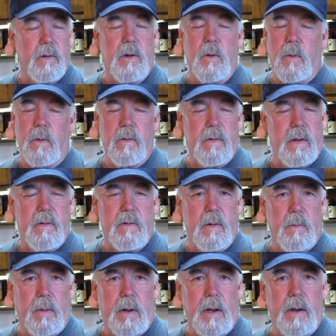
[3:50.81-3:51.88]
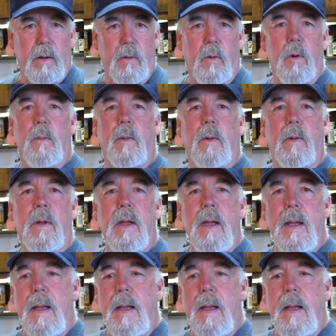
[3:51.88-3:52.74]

of course. That's completely normal.